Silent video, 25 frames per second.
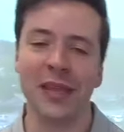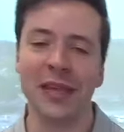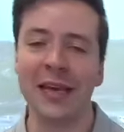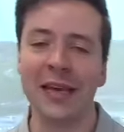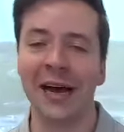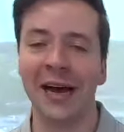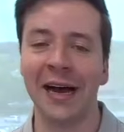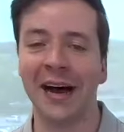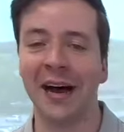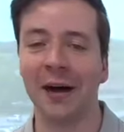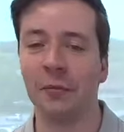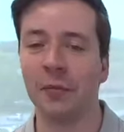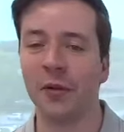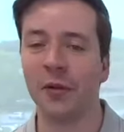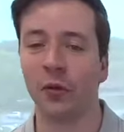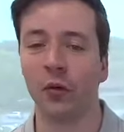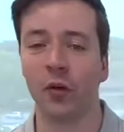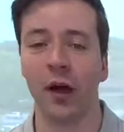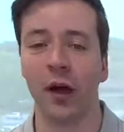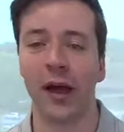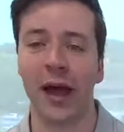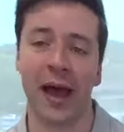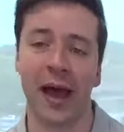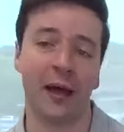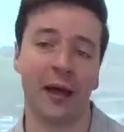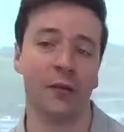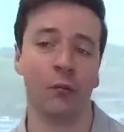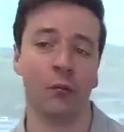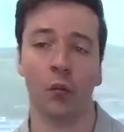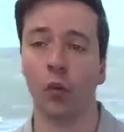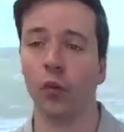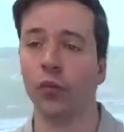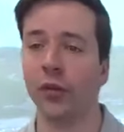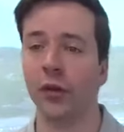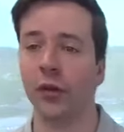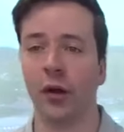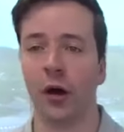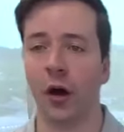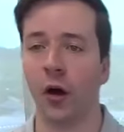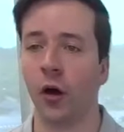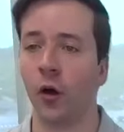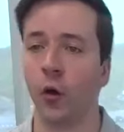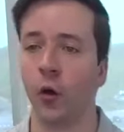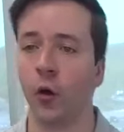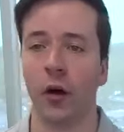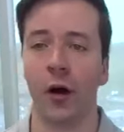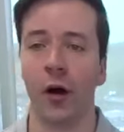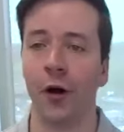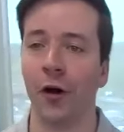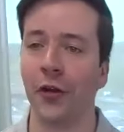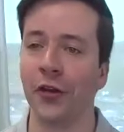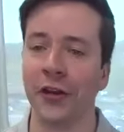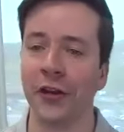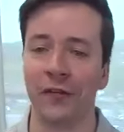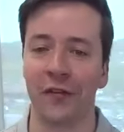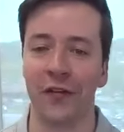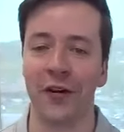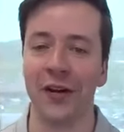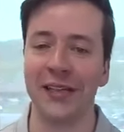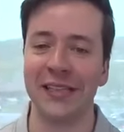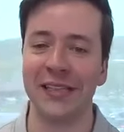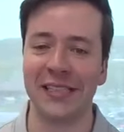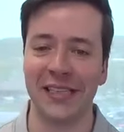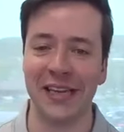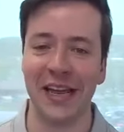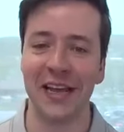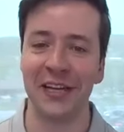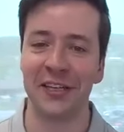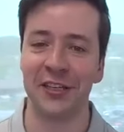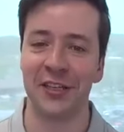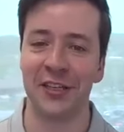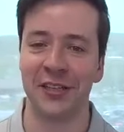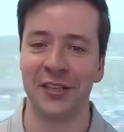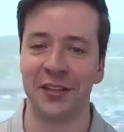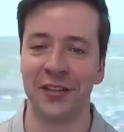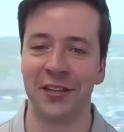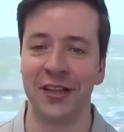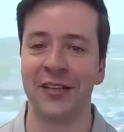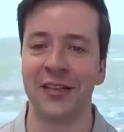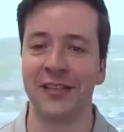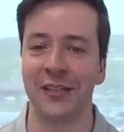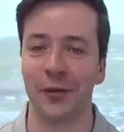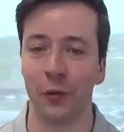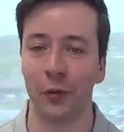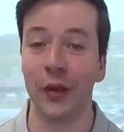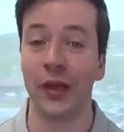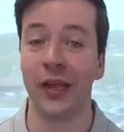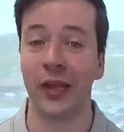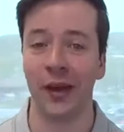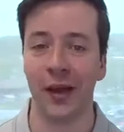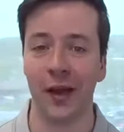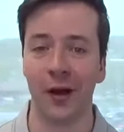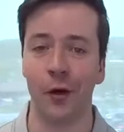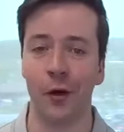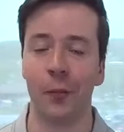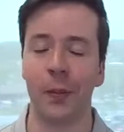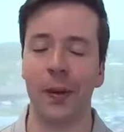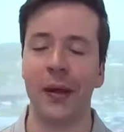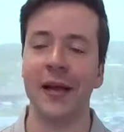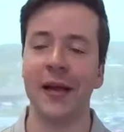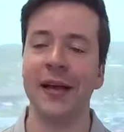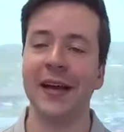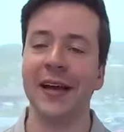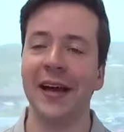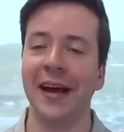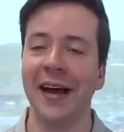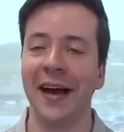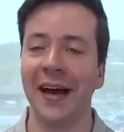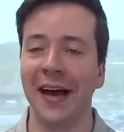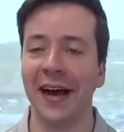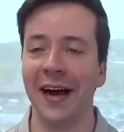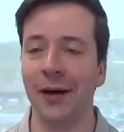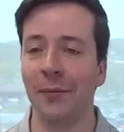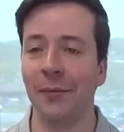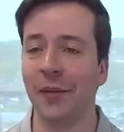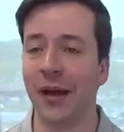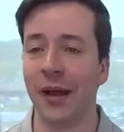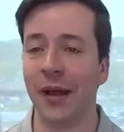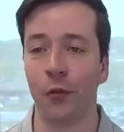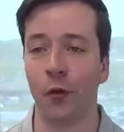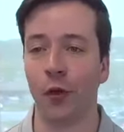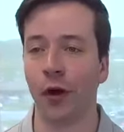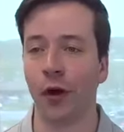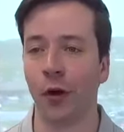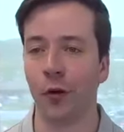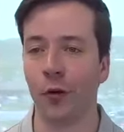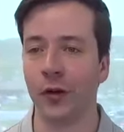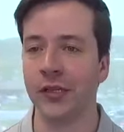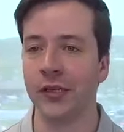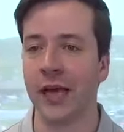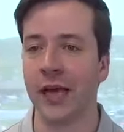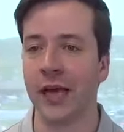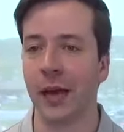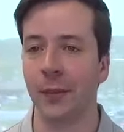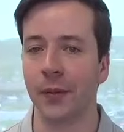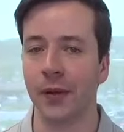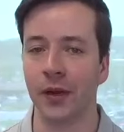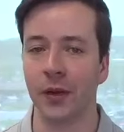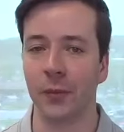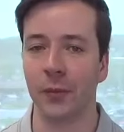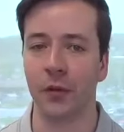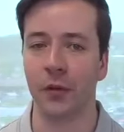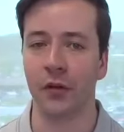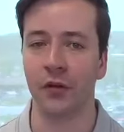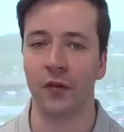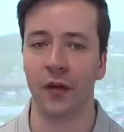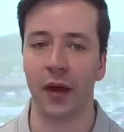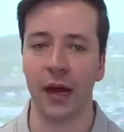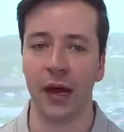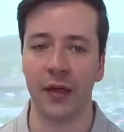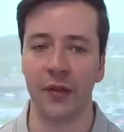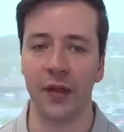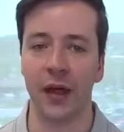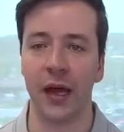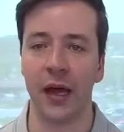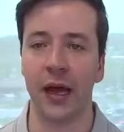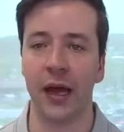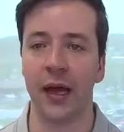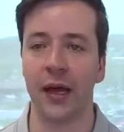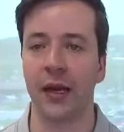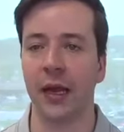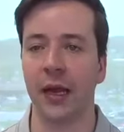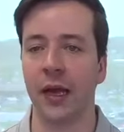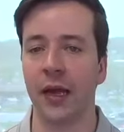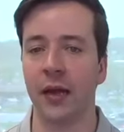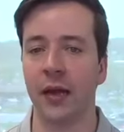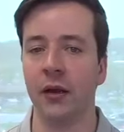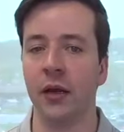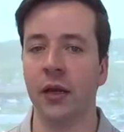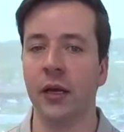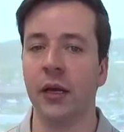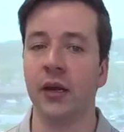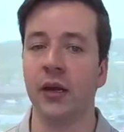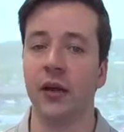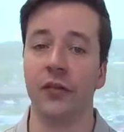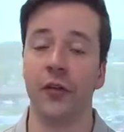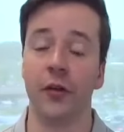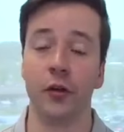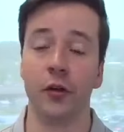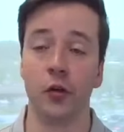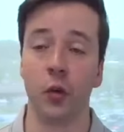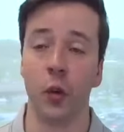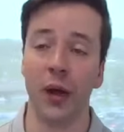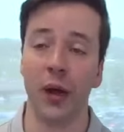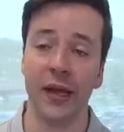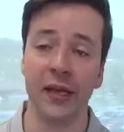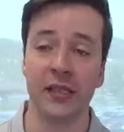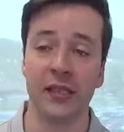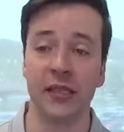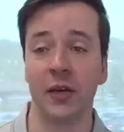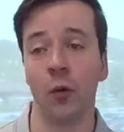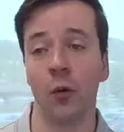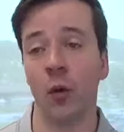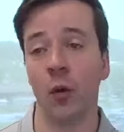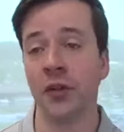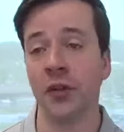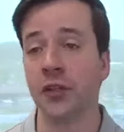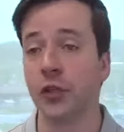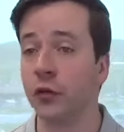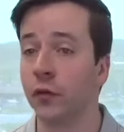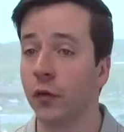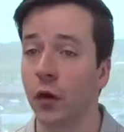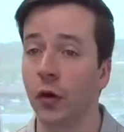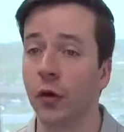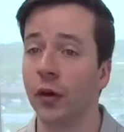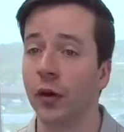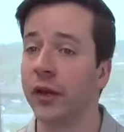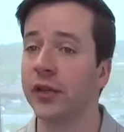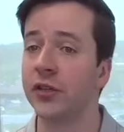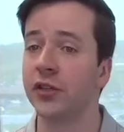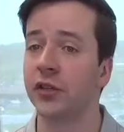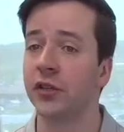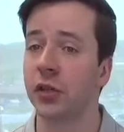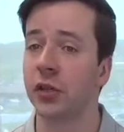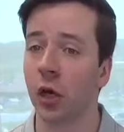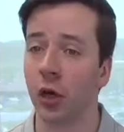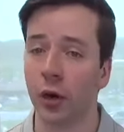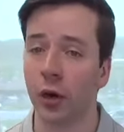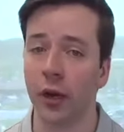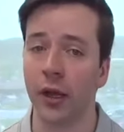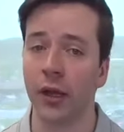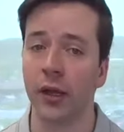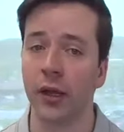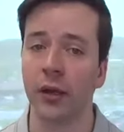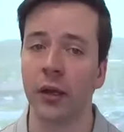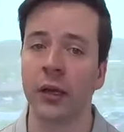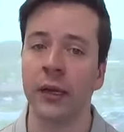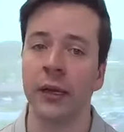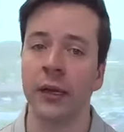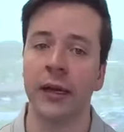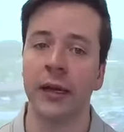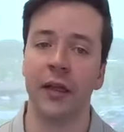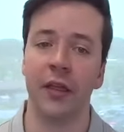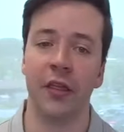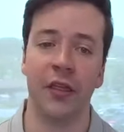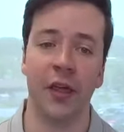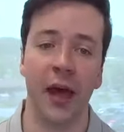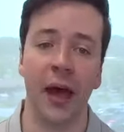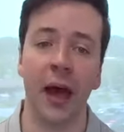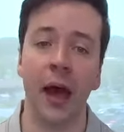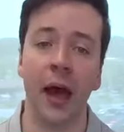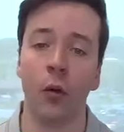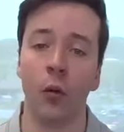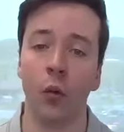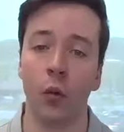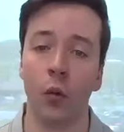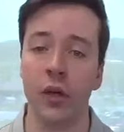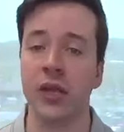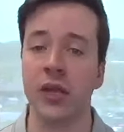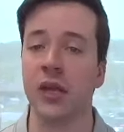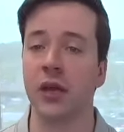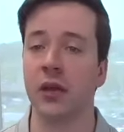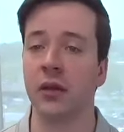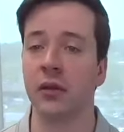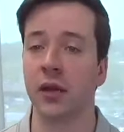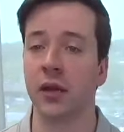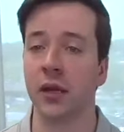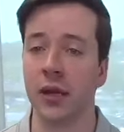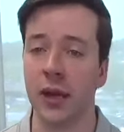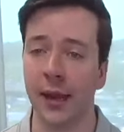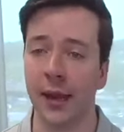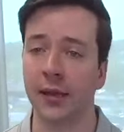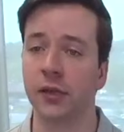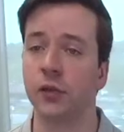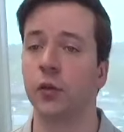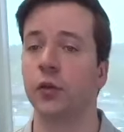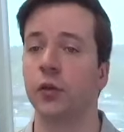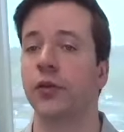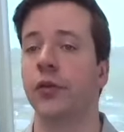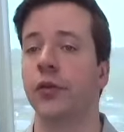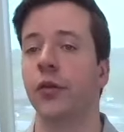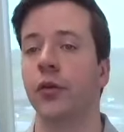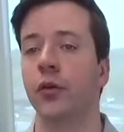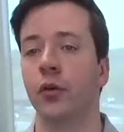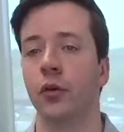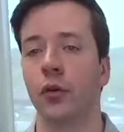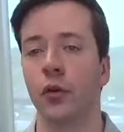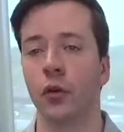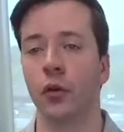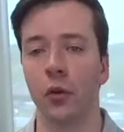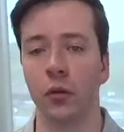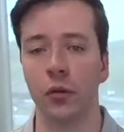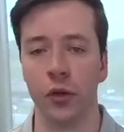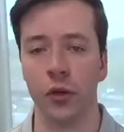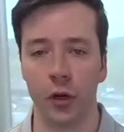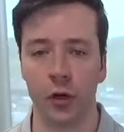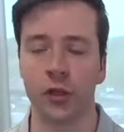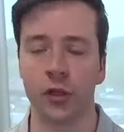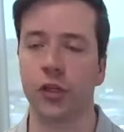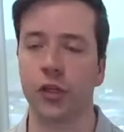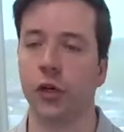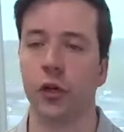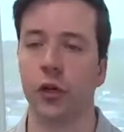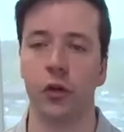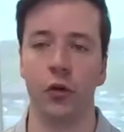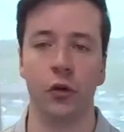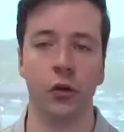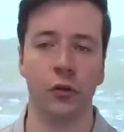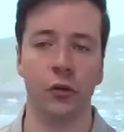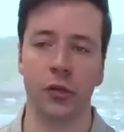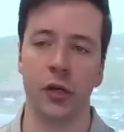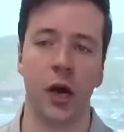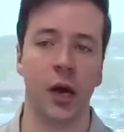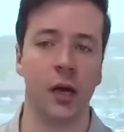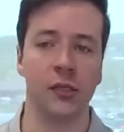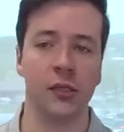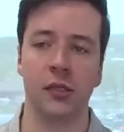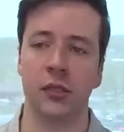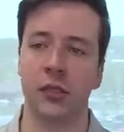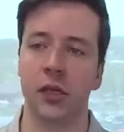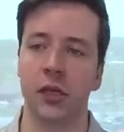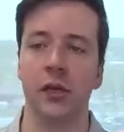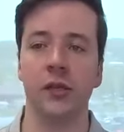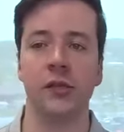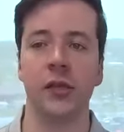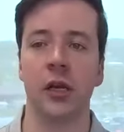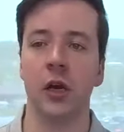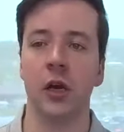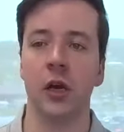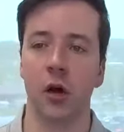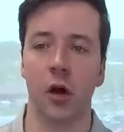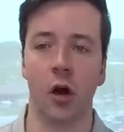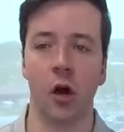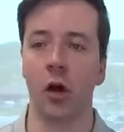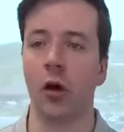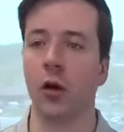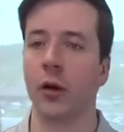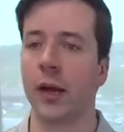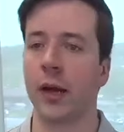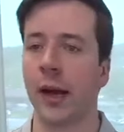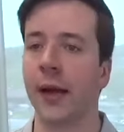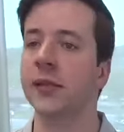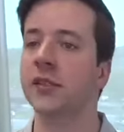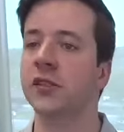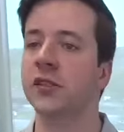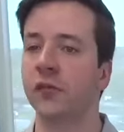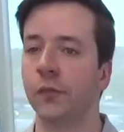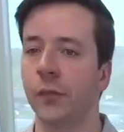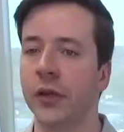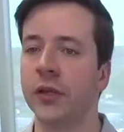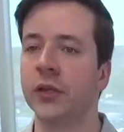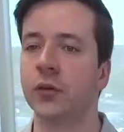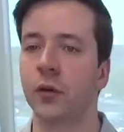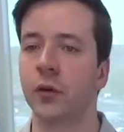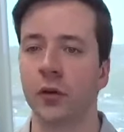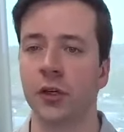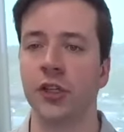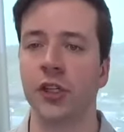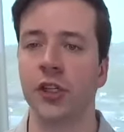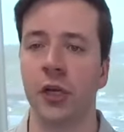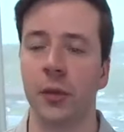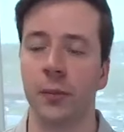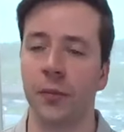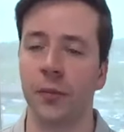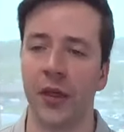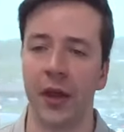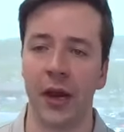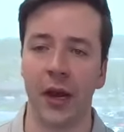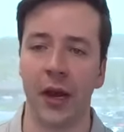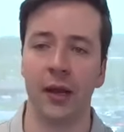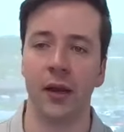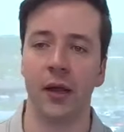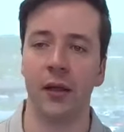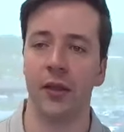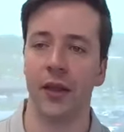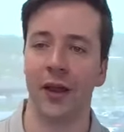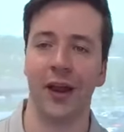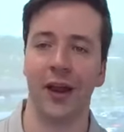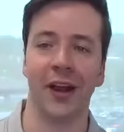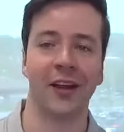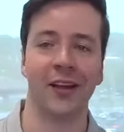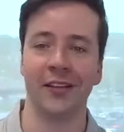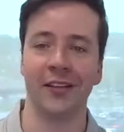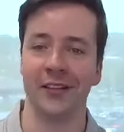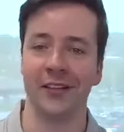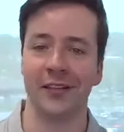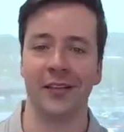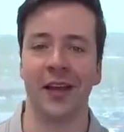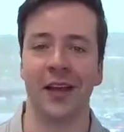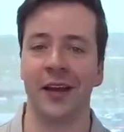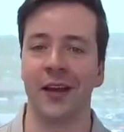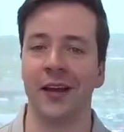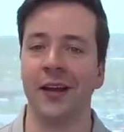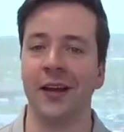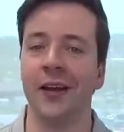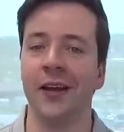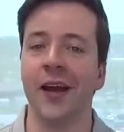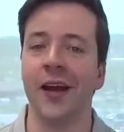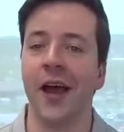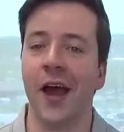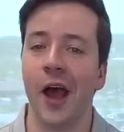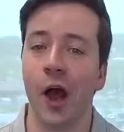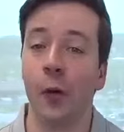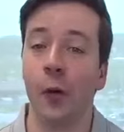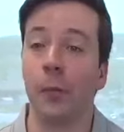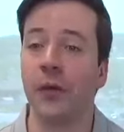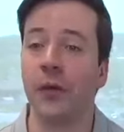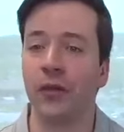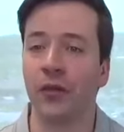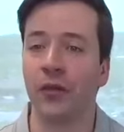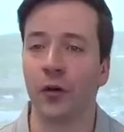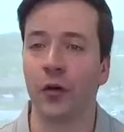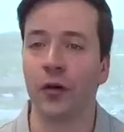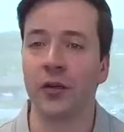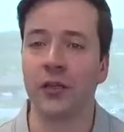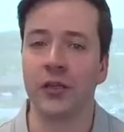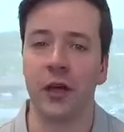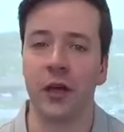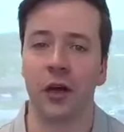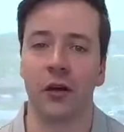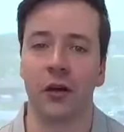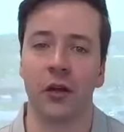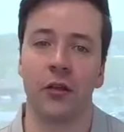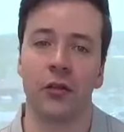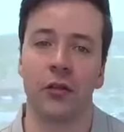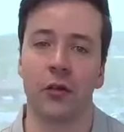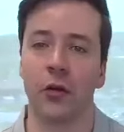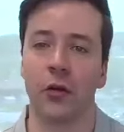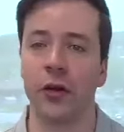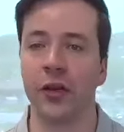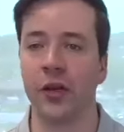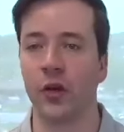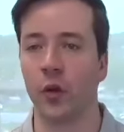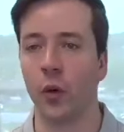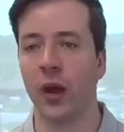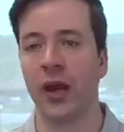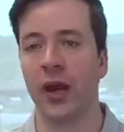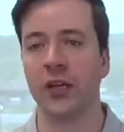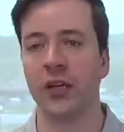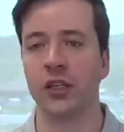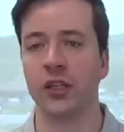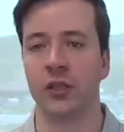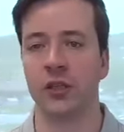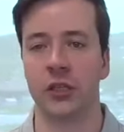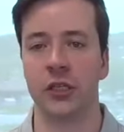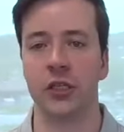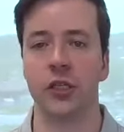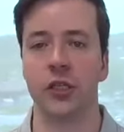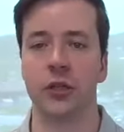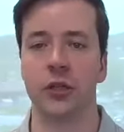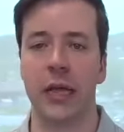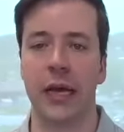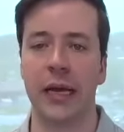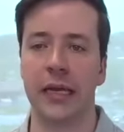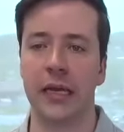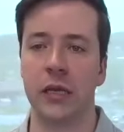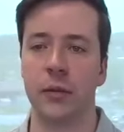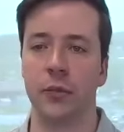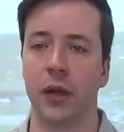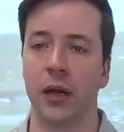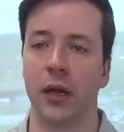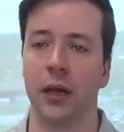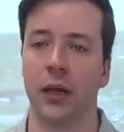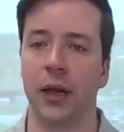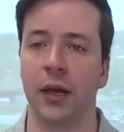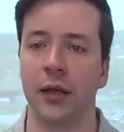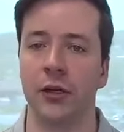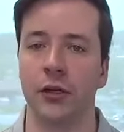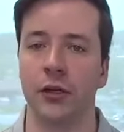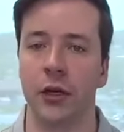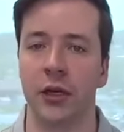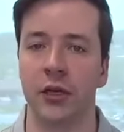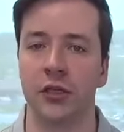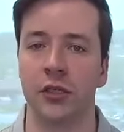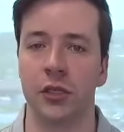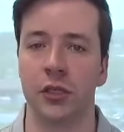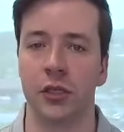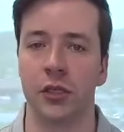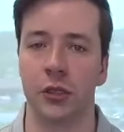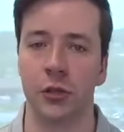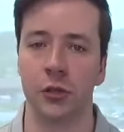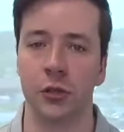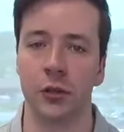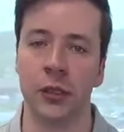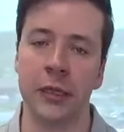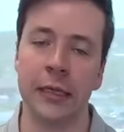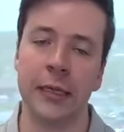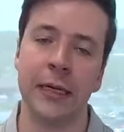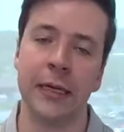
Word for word: All different stages in this that we can help. And we're always happy to provide that. And there's ways that once you've already started that we can connect with you, nurture you. Hans does all kinds of mentorship that I can kind of help you through and talk you through. And Quinn, I just sent you that email address too.